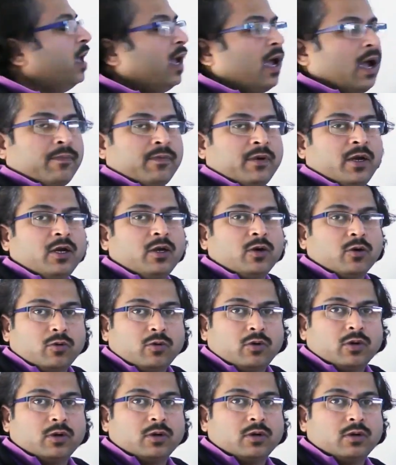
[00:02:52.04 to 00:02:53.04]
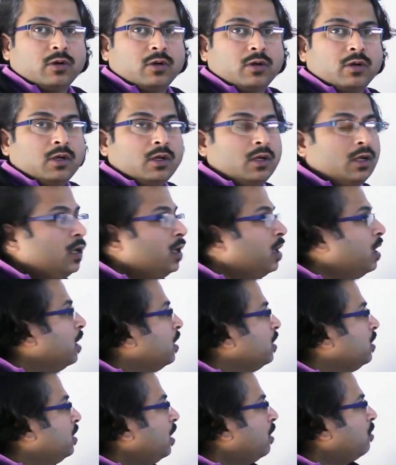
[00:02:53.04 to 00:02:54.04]
the aptitude.
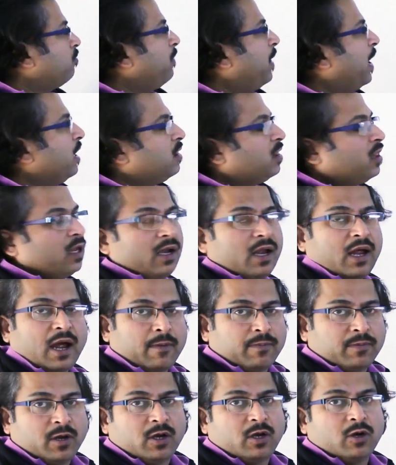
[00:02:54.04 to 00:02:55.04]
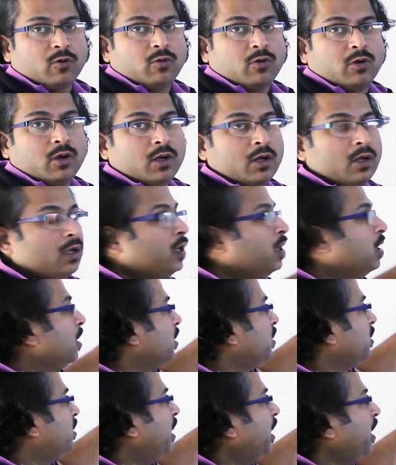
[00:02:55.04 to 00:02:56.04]
This maths and aptitude,
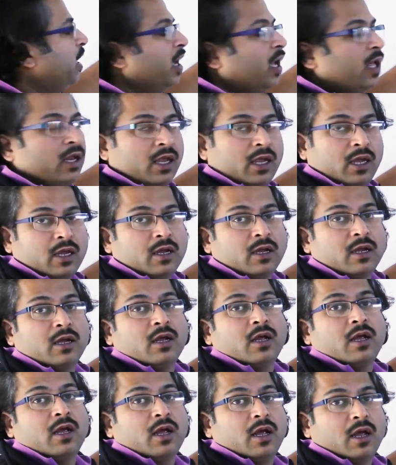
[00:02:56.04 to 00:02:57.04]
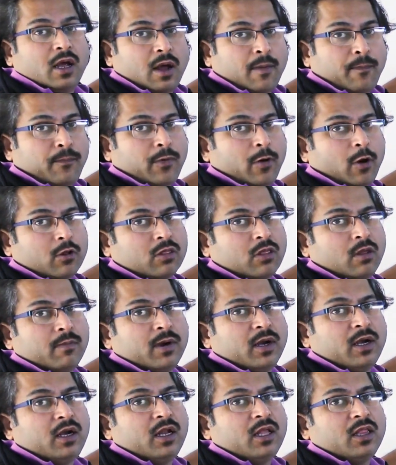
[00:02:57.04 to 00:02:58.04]
they carry
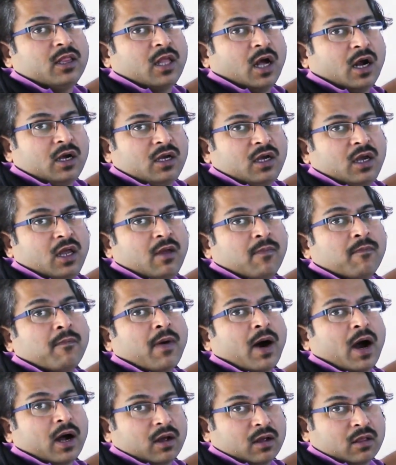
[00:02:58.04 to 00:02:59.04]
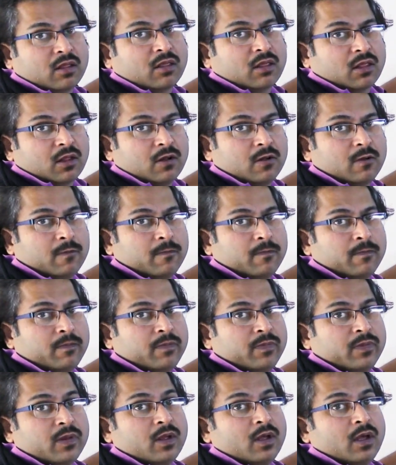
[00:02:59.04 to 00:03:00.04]
approximately 30 marks.
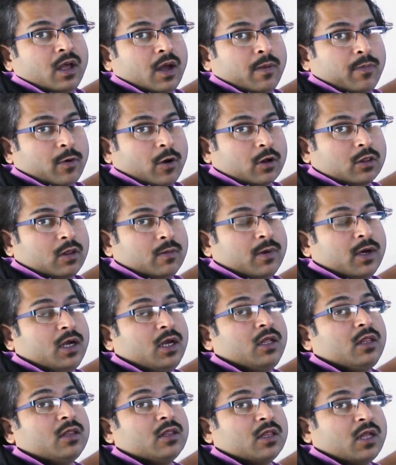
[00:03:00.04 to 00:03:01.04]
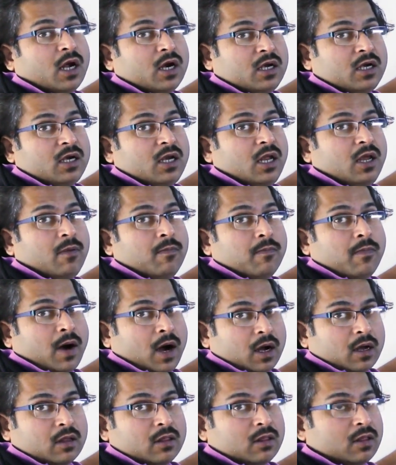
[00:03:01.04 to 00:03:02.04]
Approximately 30
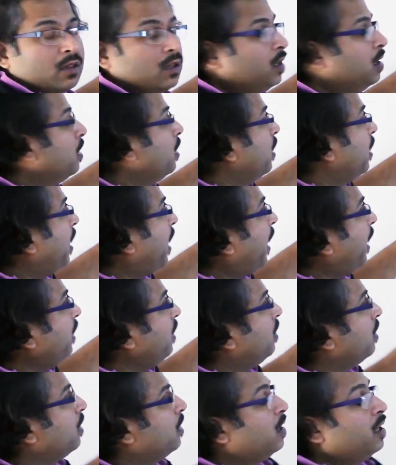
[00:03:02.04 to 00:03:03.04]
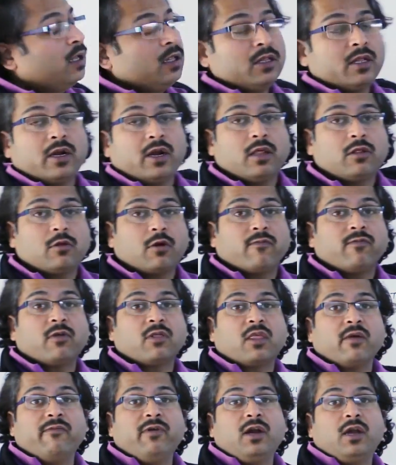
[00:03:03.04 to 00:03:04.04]
marks. And the rest of the
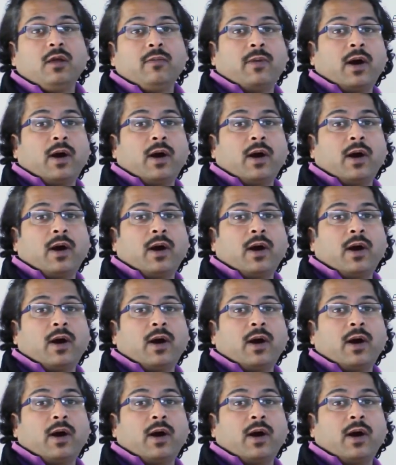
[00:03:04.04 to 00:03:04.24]
70